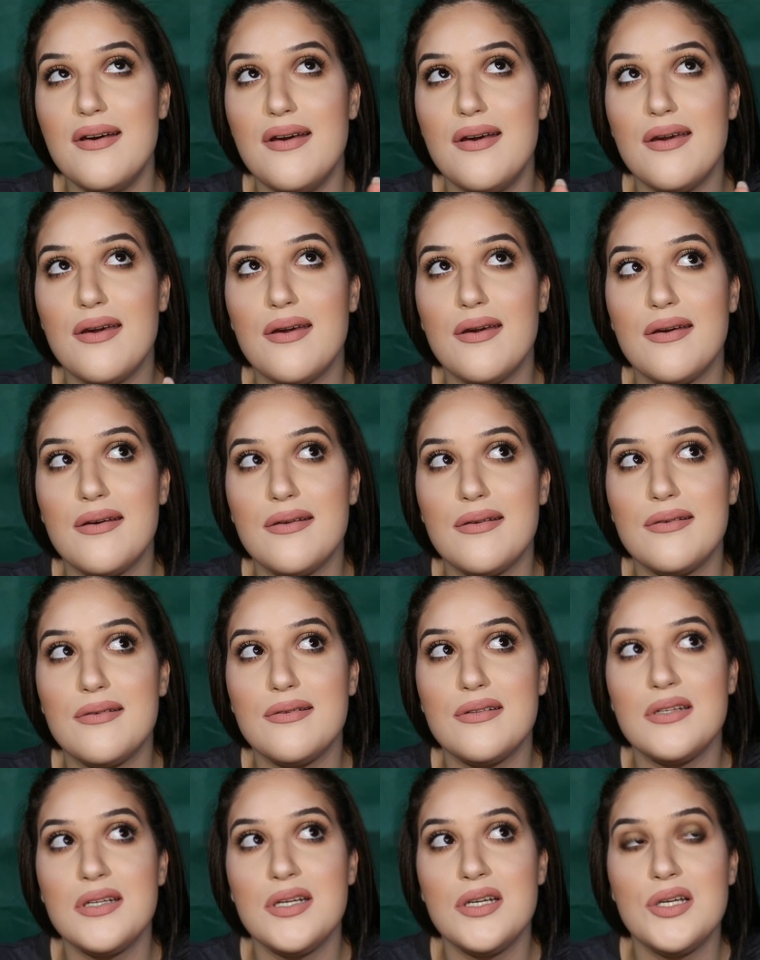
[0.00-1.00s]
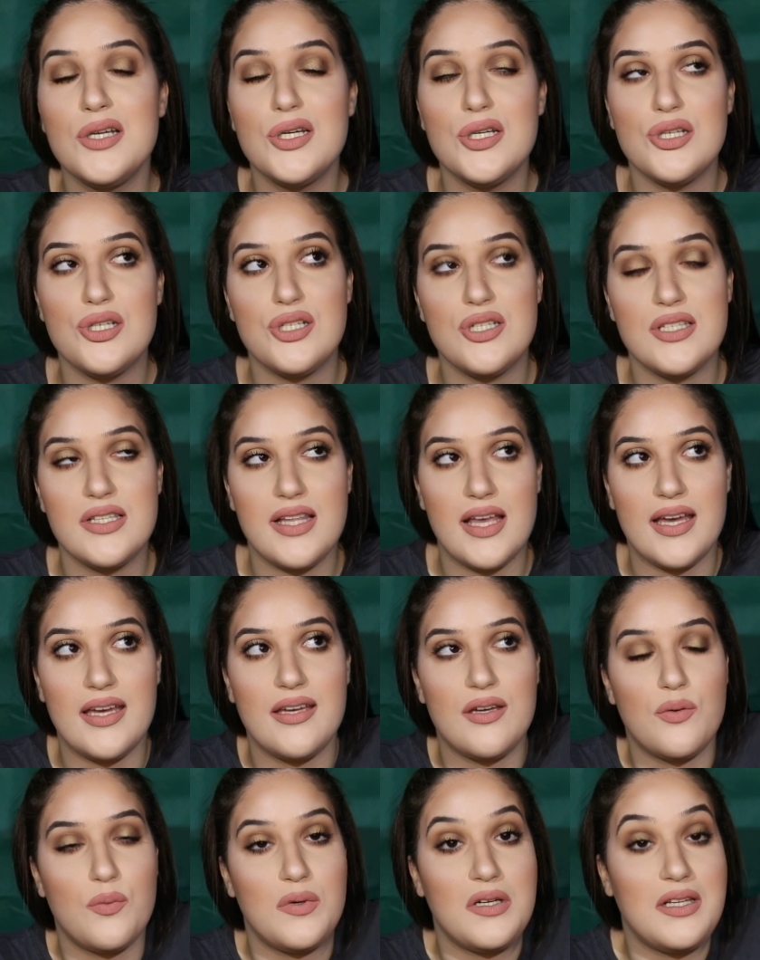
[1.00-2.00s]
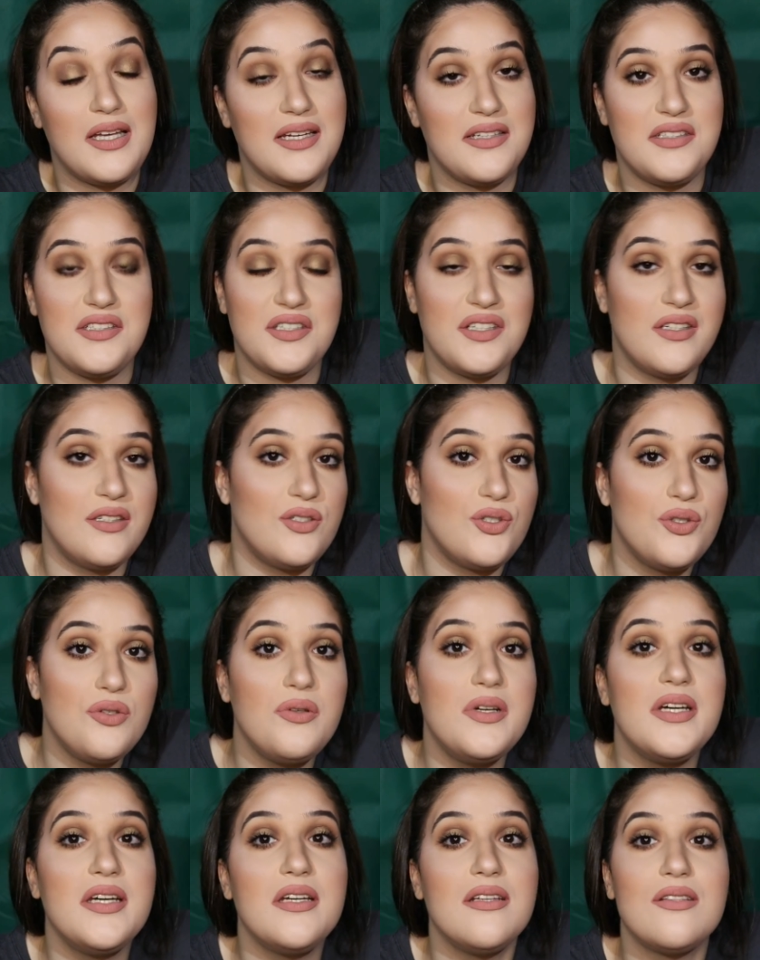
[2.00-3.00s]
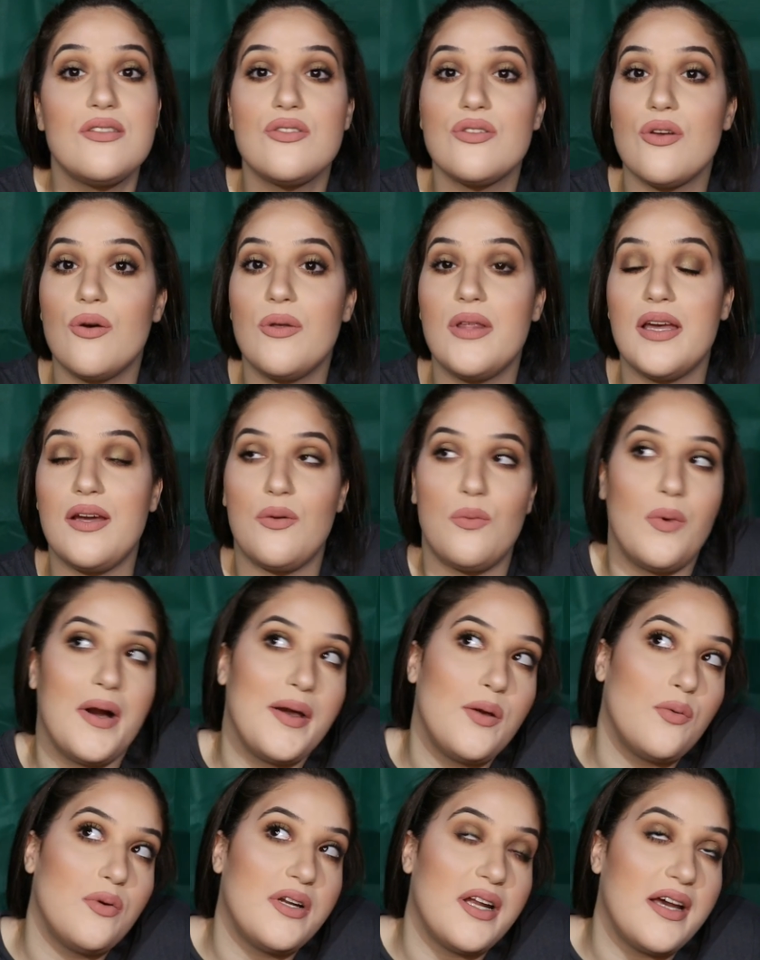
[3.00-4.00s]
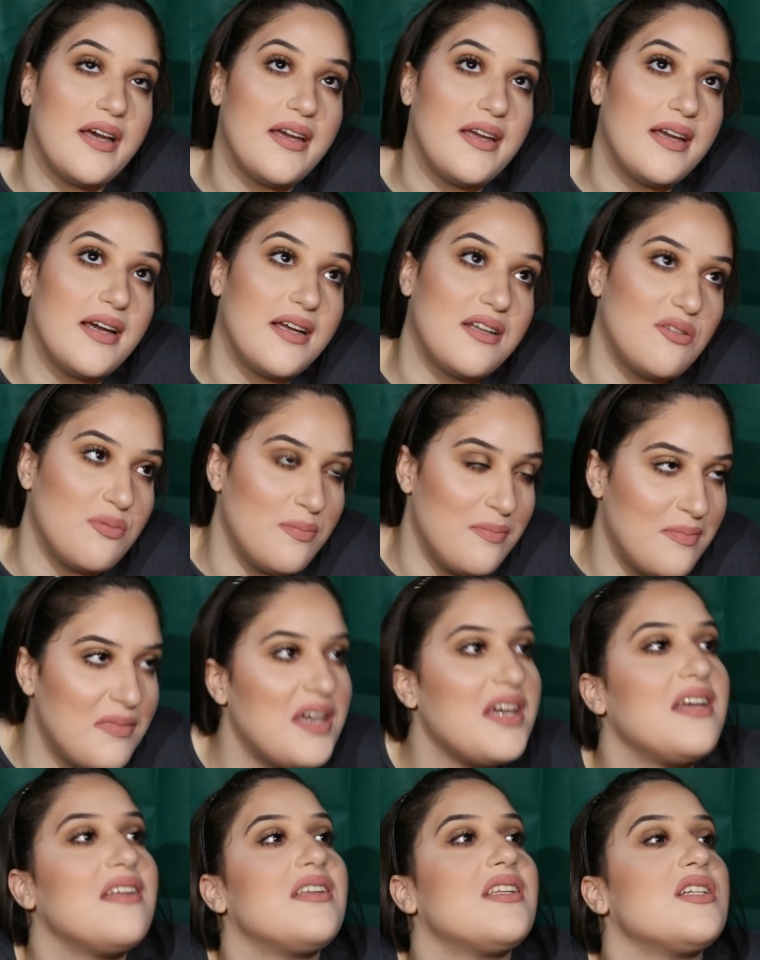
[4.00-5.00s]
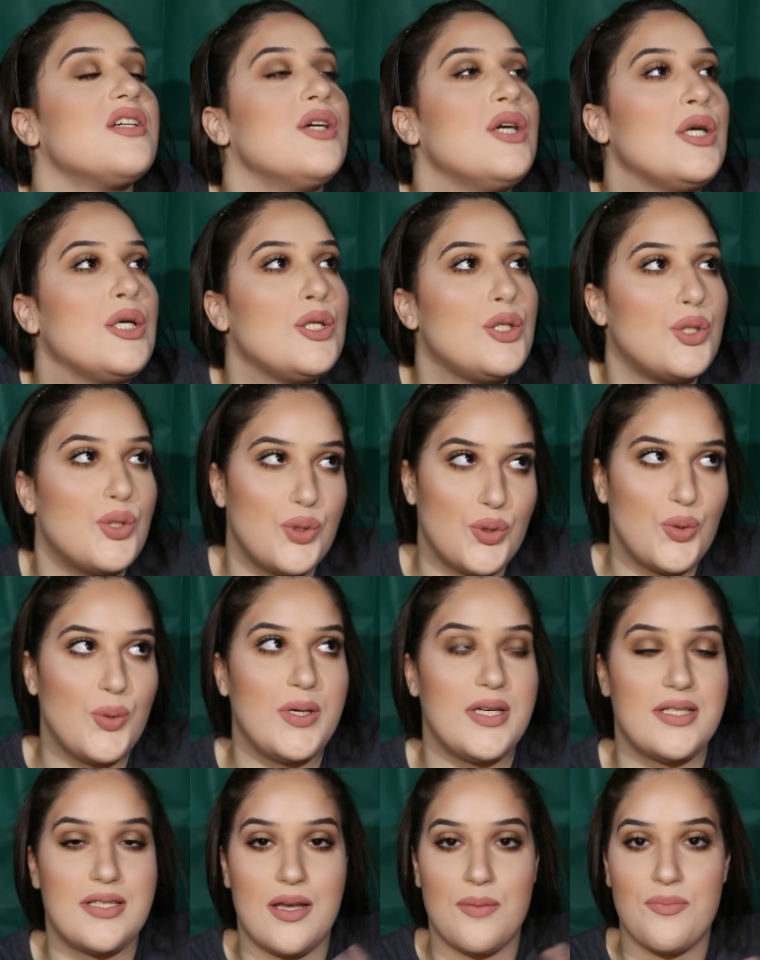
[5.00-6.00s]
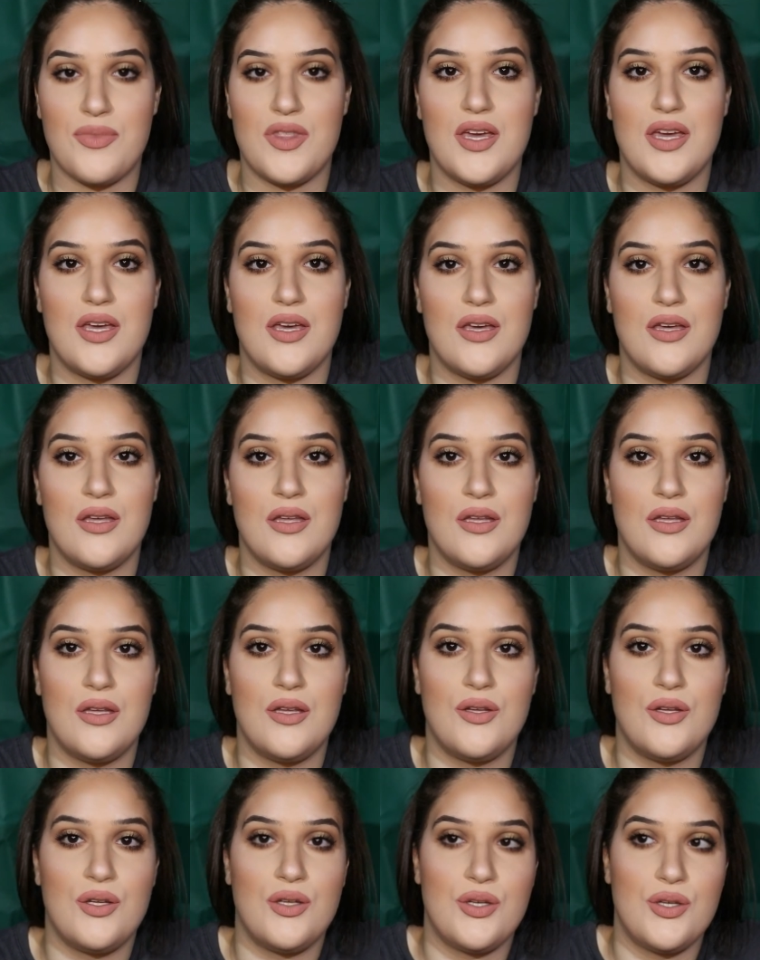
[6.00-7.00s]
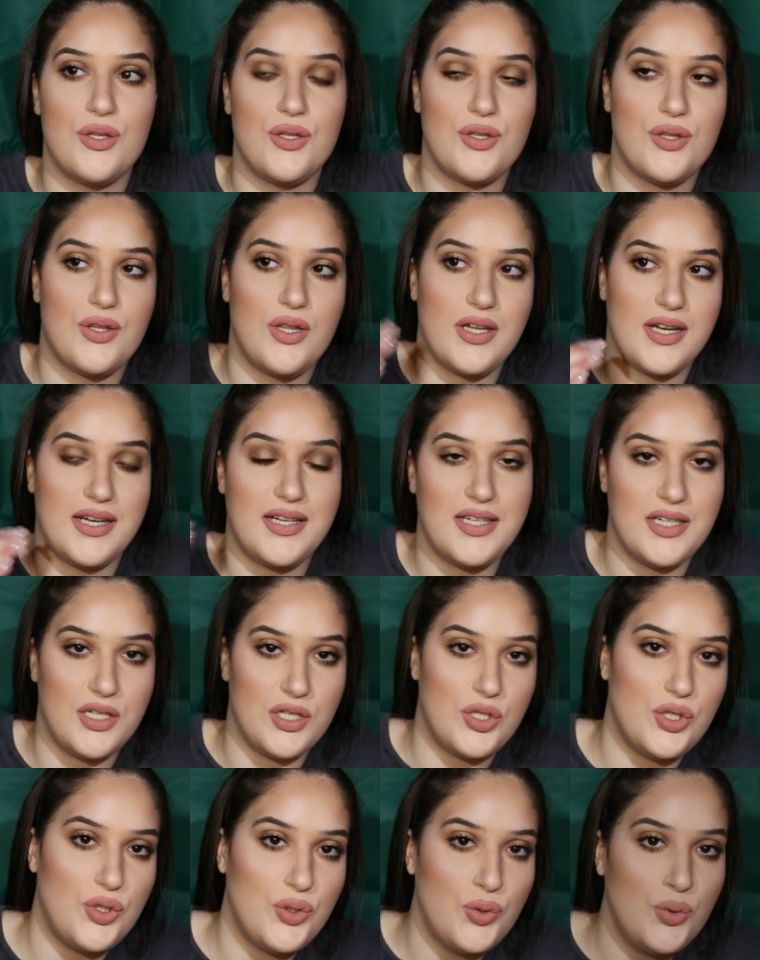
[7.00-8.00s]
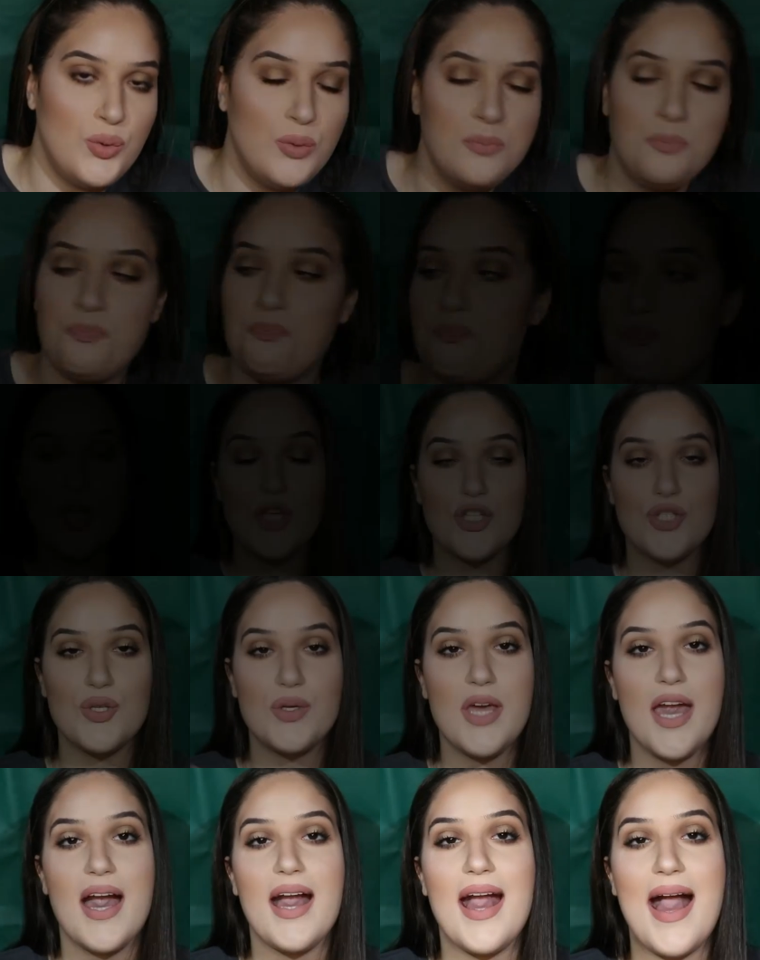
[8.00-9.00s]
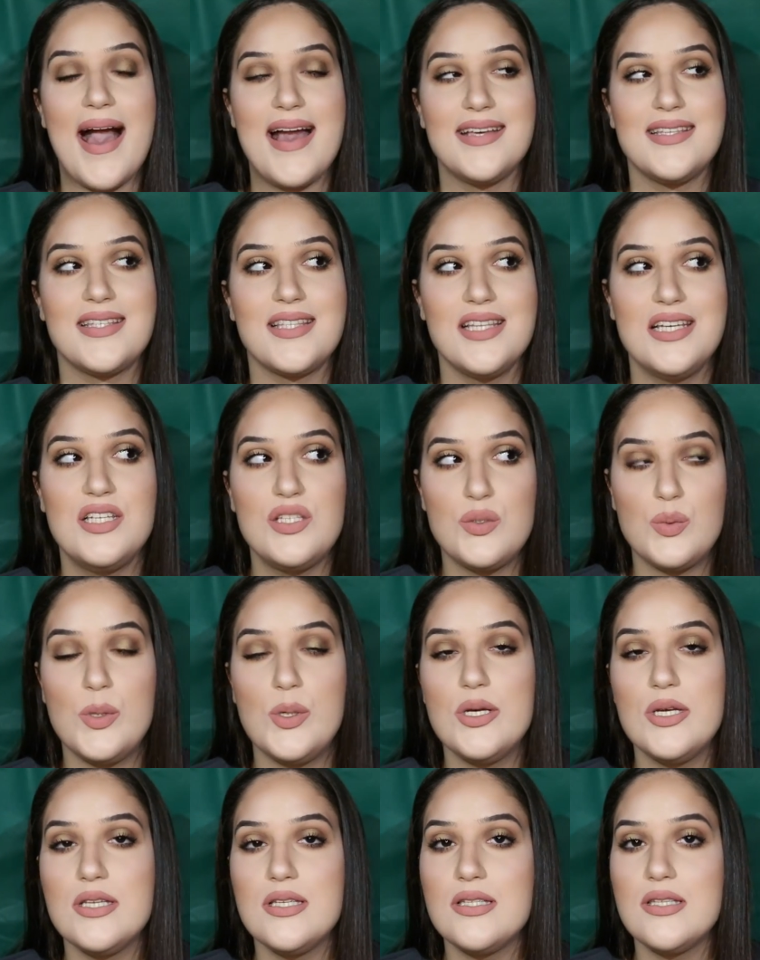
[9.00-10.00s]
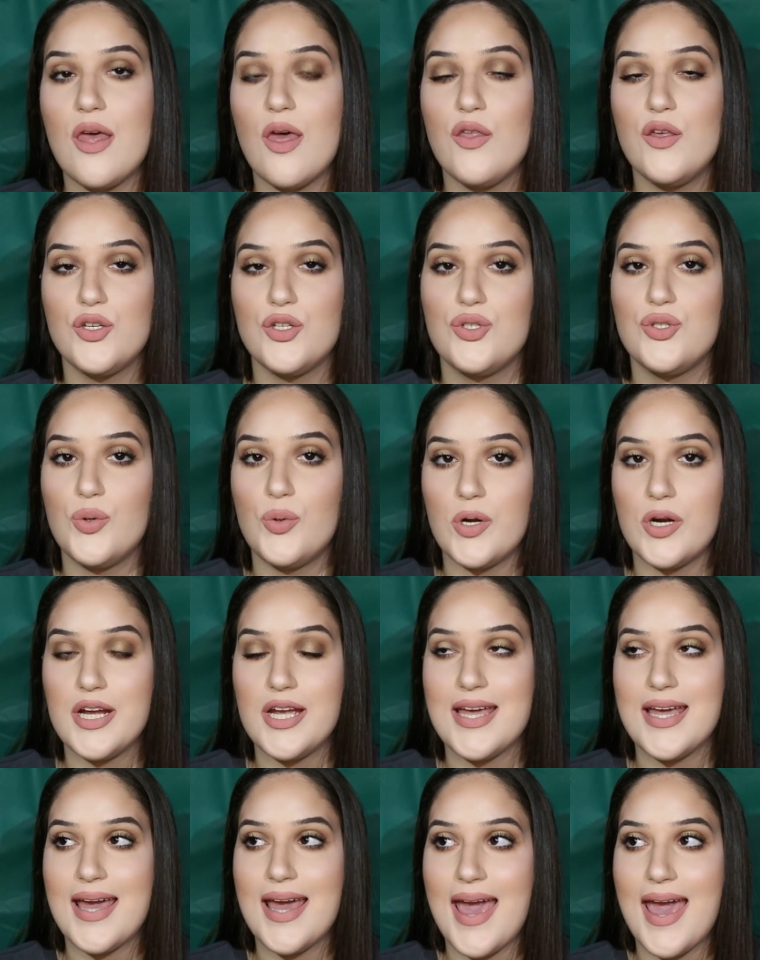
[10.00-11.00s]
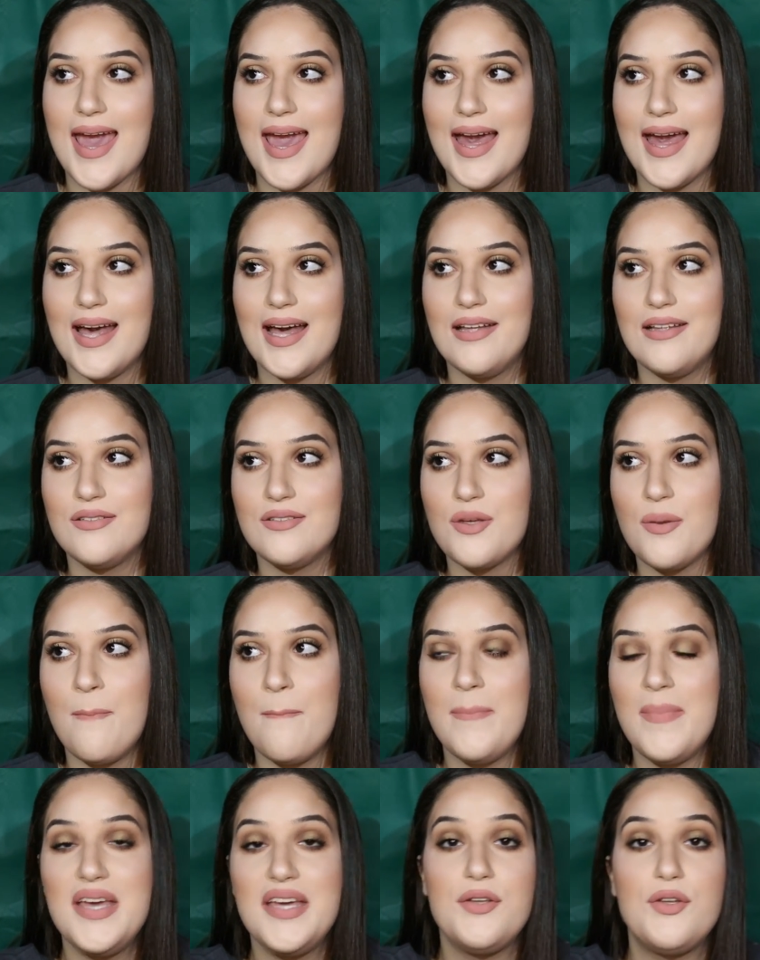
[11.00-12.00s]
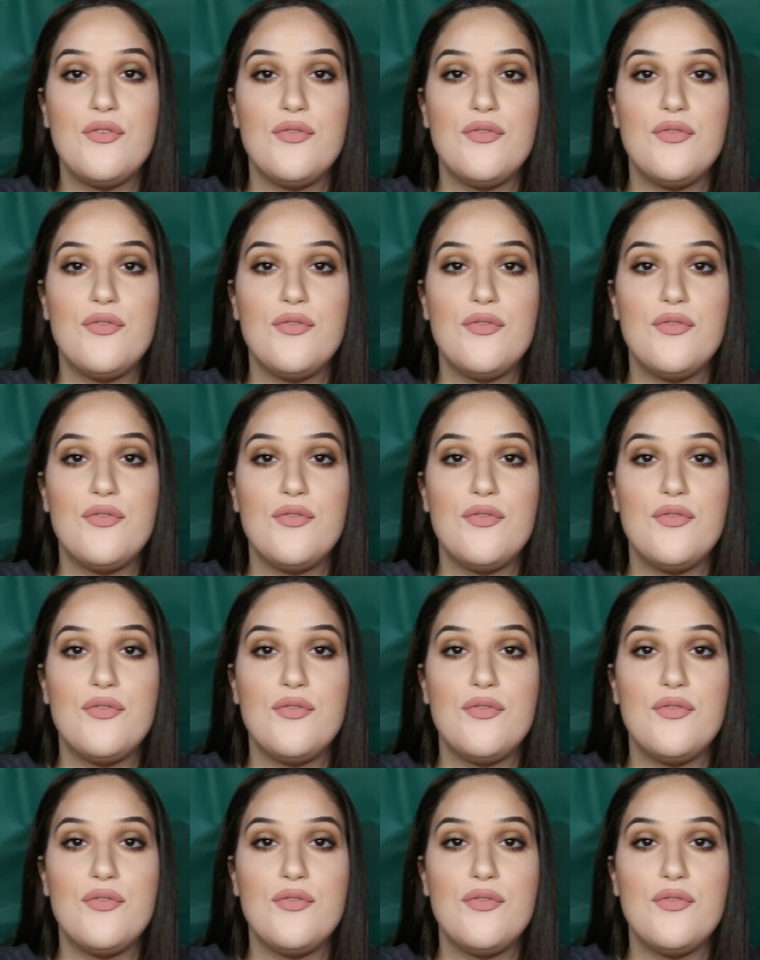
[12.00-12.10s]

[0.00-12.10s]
And she's like, well, I didn't do it, so, like, why would I admit to doing something that I didn't do? So yeah, guys, this was the story, and make